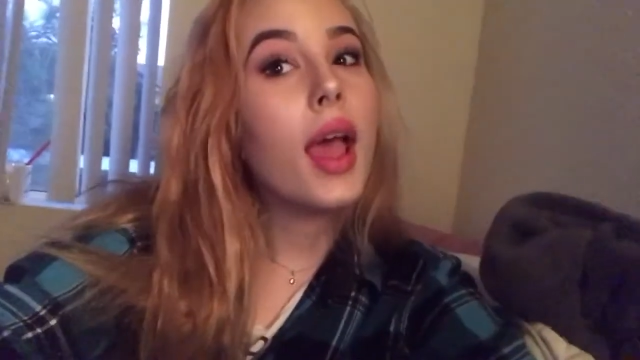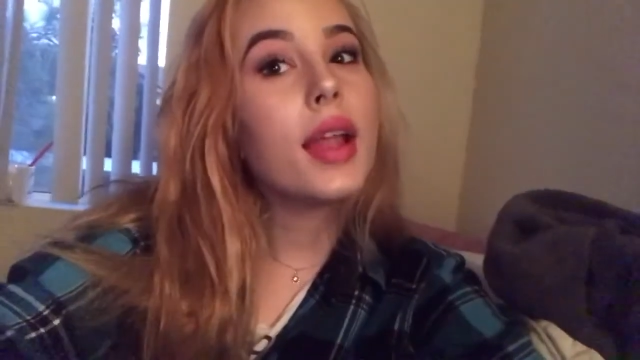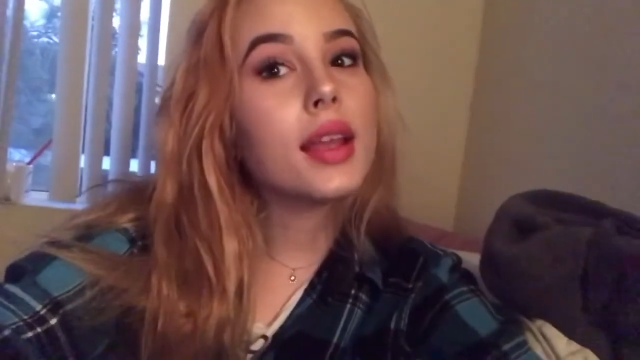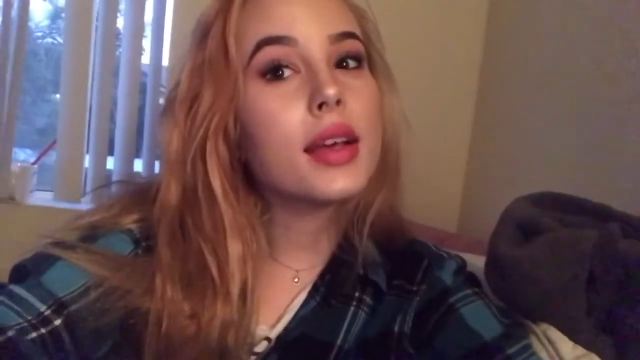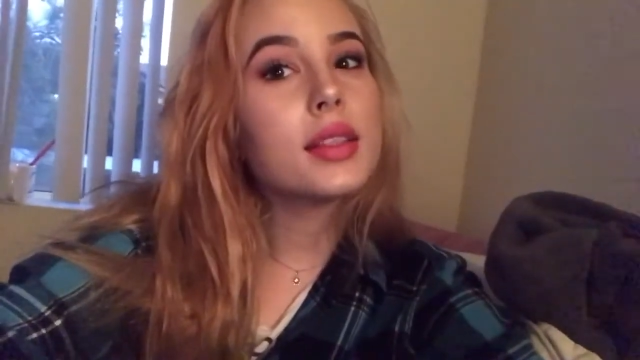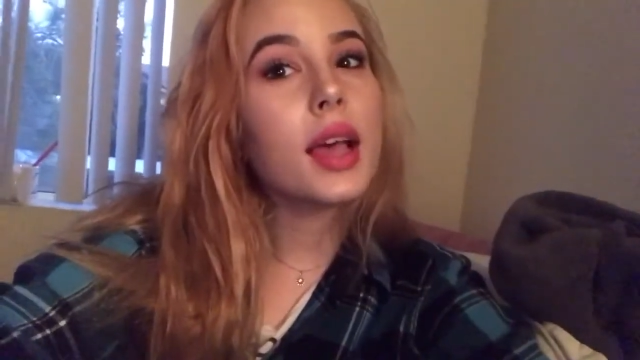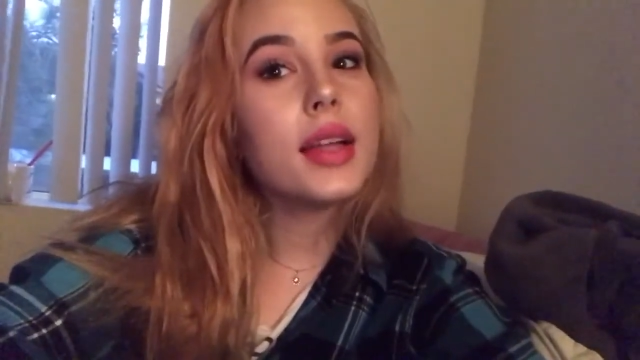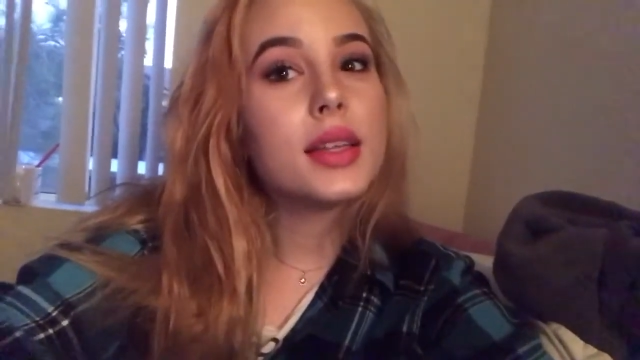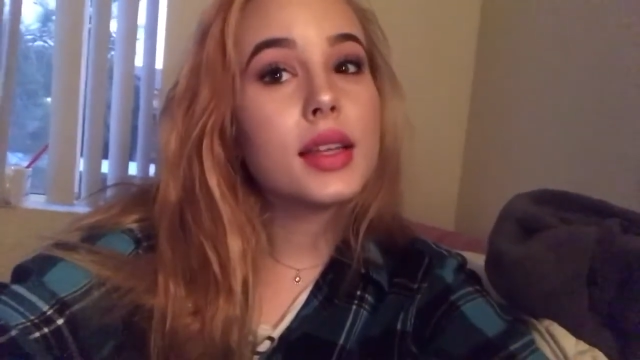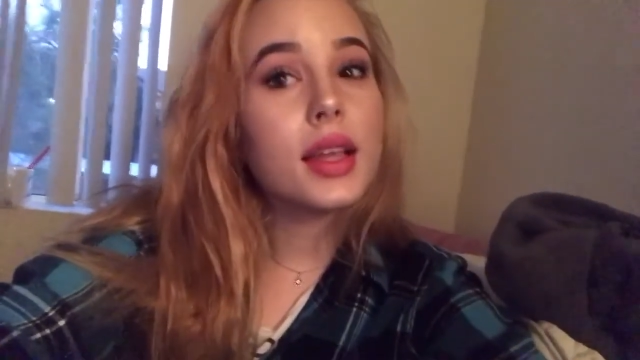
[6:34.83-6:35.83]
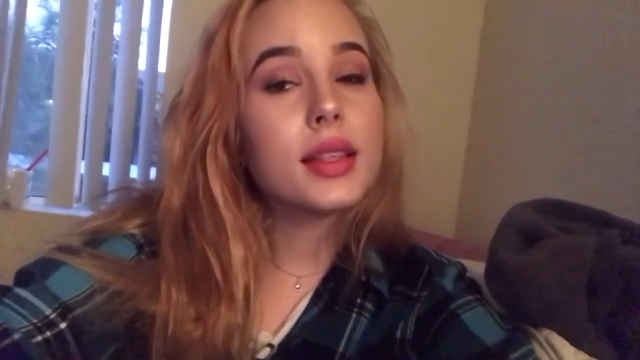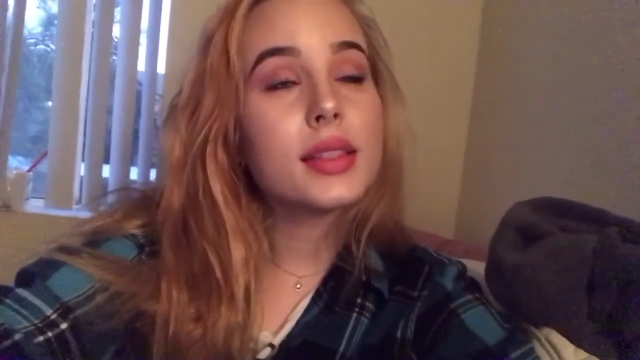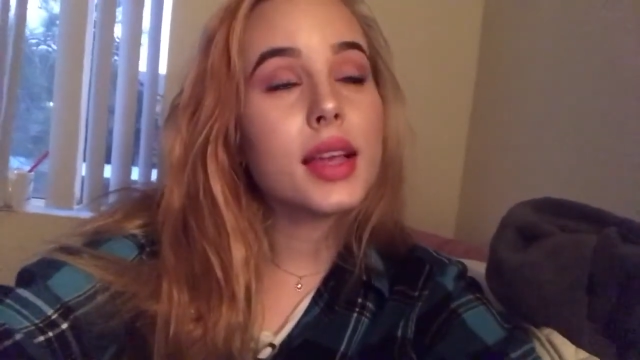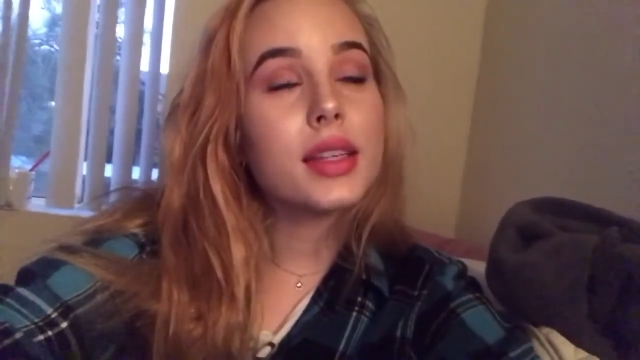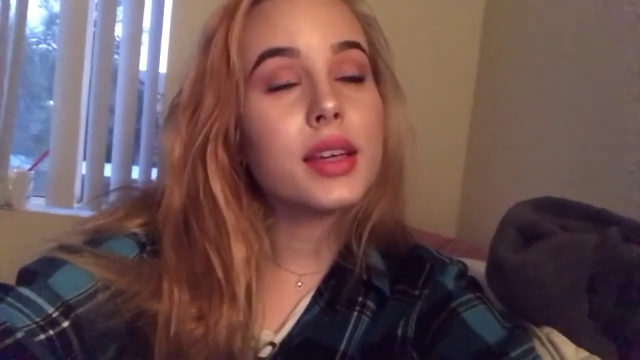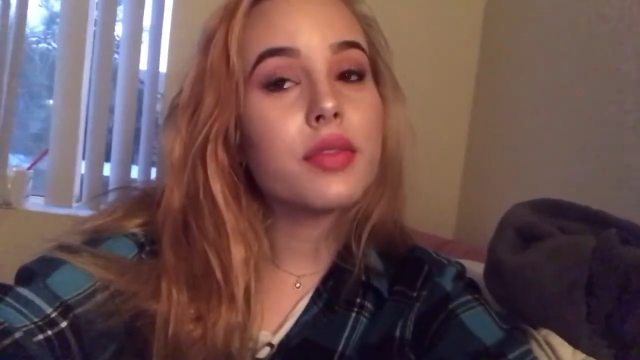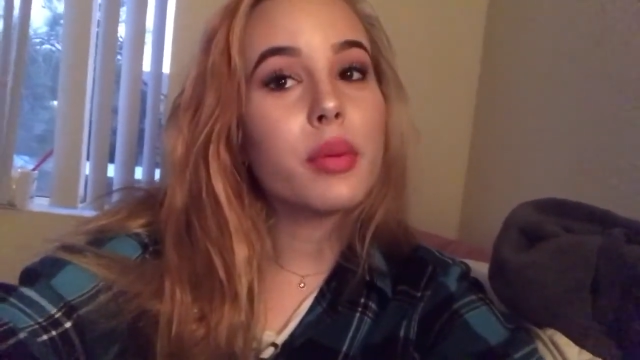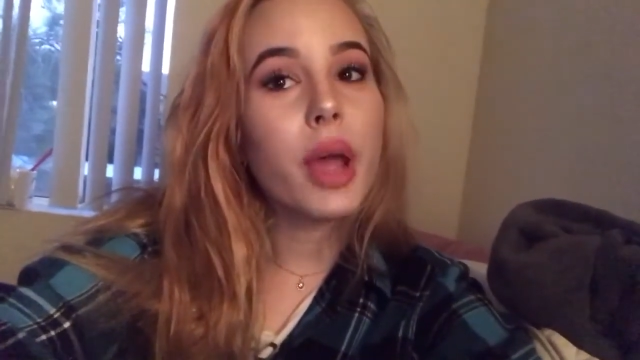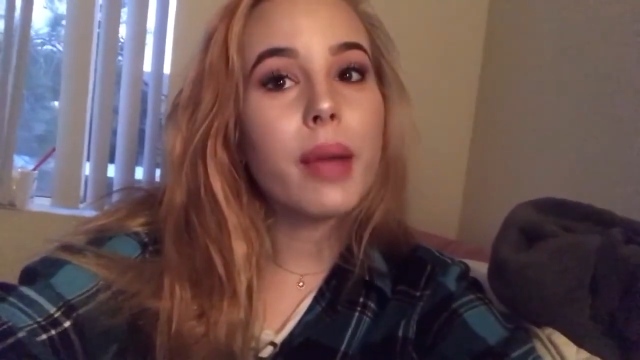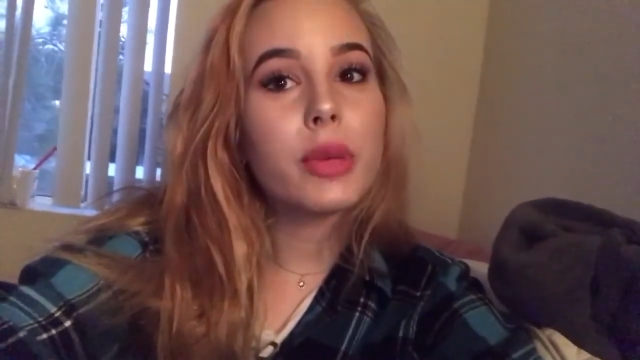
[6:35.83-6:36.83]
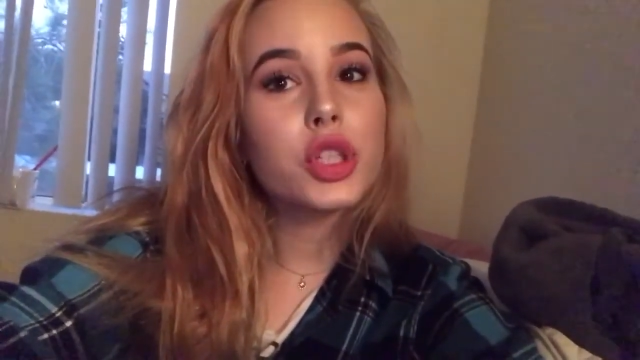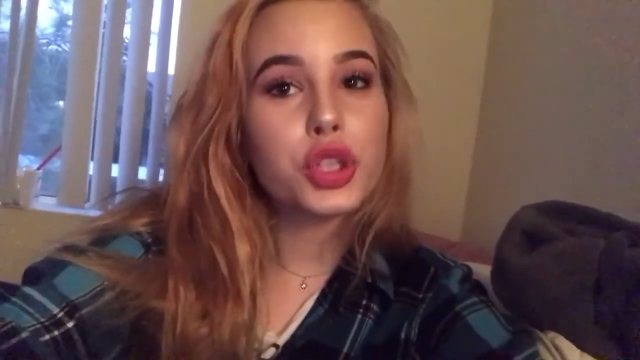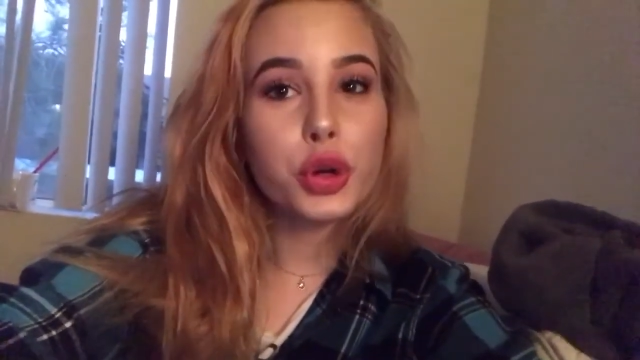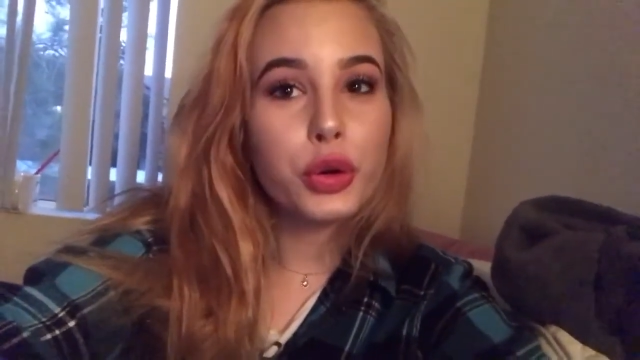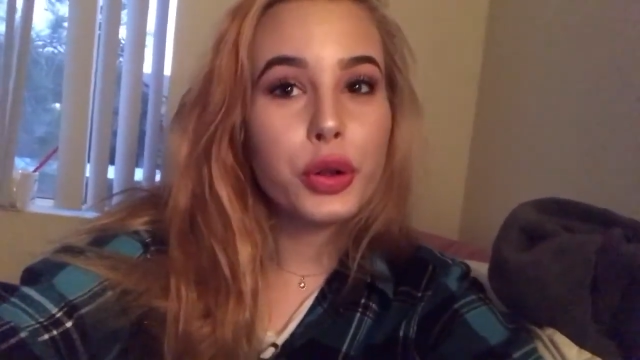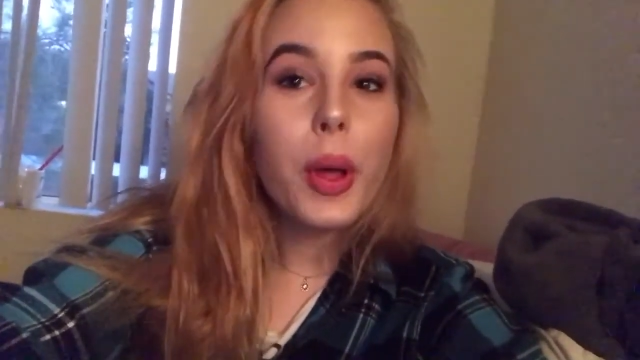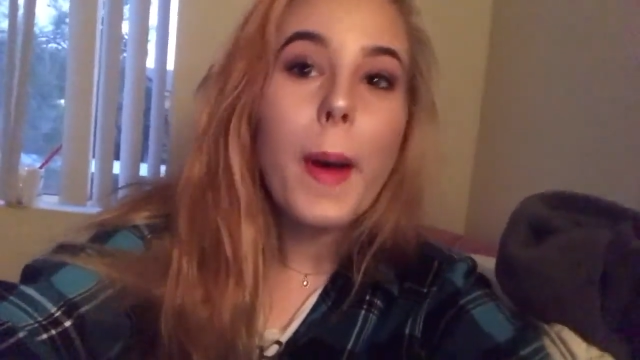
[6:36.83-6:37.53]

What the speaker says: And yes, I did get this idea from Amber Scholl,